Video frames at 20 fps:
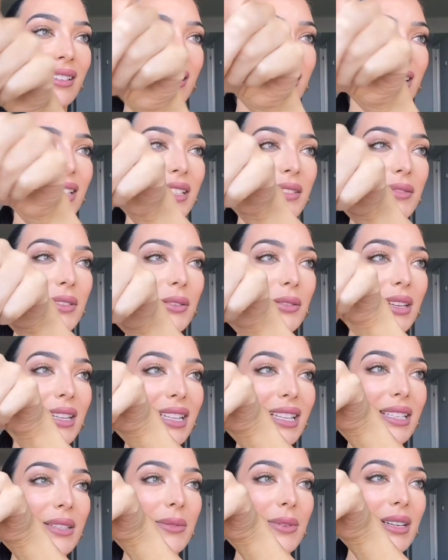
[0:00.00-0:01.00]
There's food in
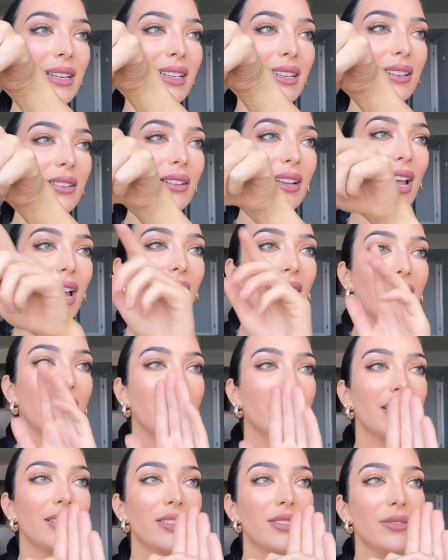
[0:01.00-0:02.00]
this one, little guy.
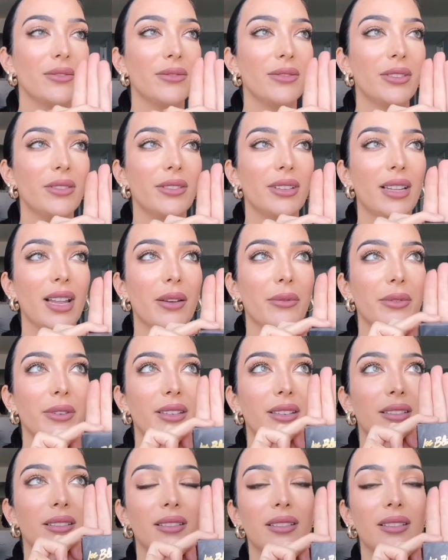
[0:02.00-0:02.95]
There's no food in that one.